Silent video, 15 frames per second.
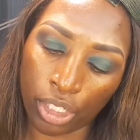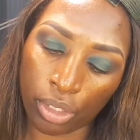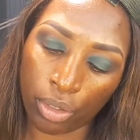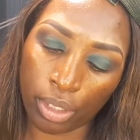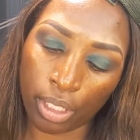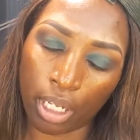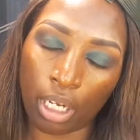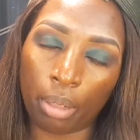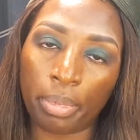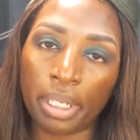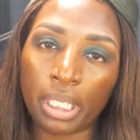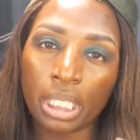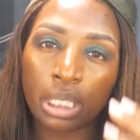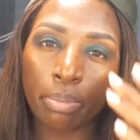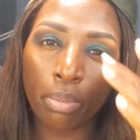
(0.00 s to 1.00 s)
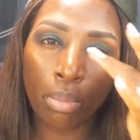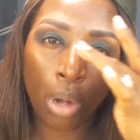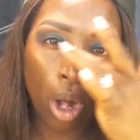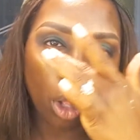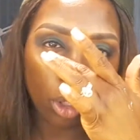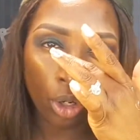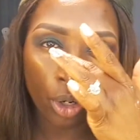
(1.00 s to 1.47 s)
So it's going to be
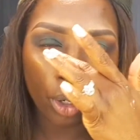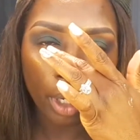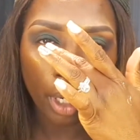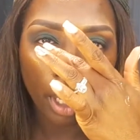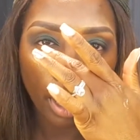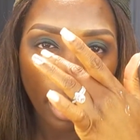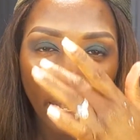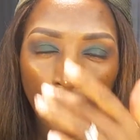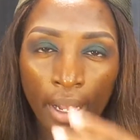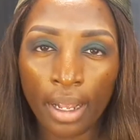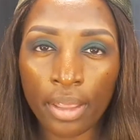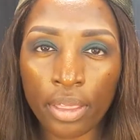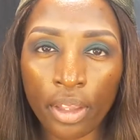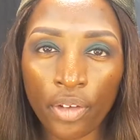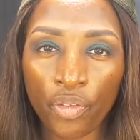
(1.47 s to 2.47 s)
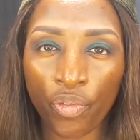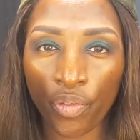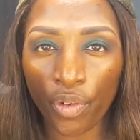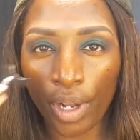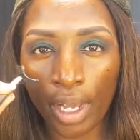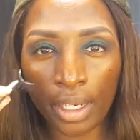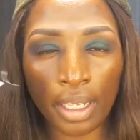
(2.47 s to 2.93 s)
smaller in the
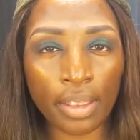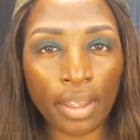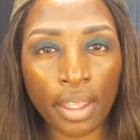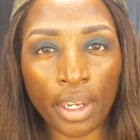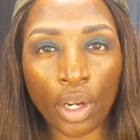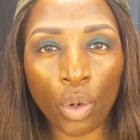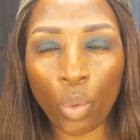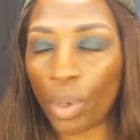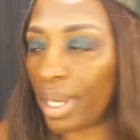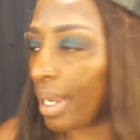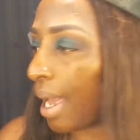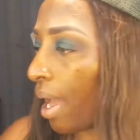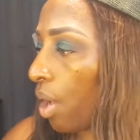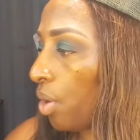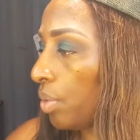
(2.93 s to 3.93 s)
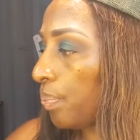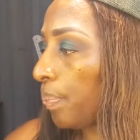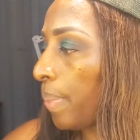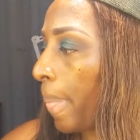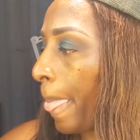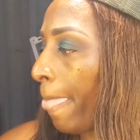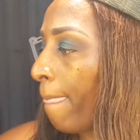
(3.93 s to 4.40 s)
front and then it'll wing out
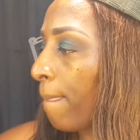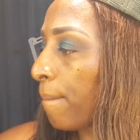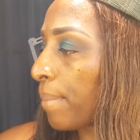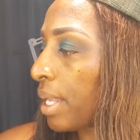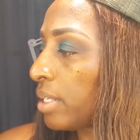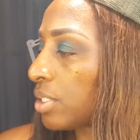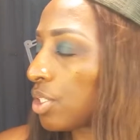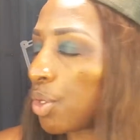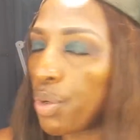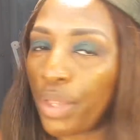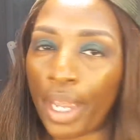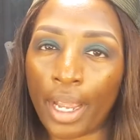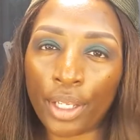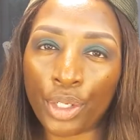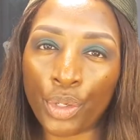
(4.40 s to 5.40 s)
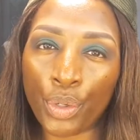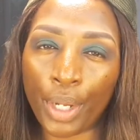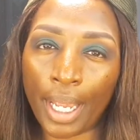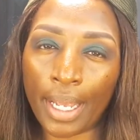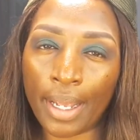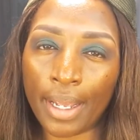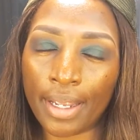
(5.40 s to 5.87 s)
so that you
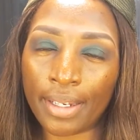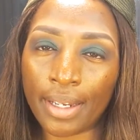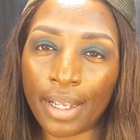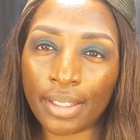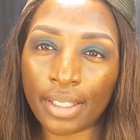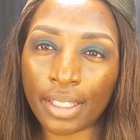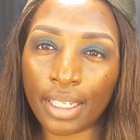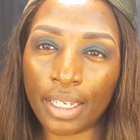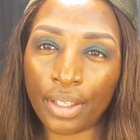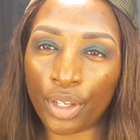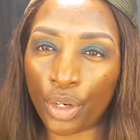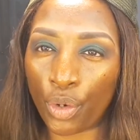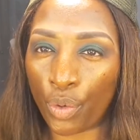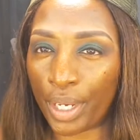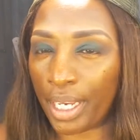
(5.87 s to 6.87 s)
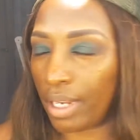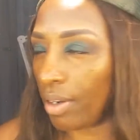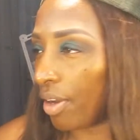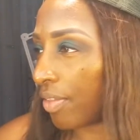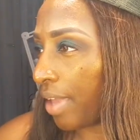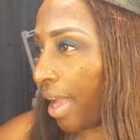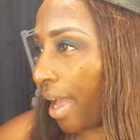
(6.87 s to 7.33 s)
can see the green
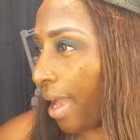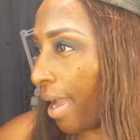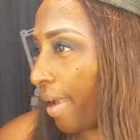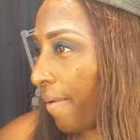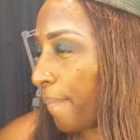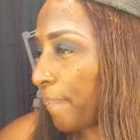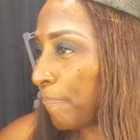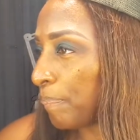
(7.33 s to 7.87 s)
on the eye.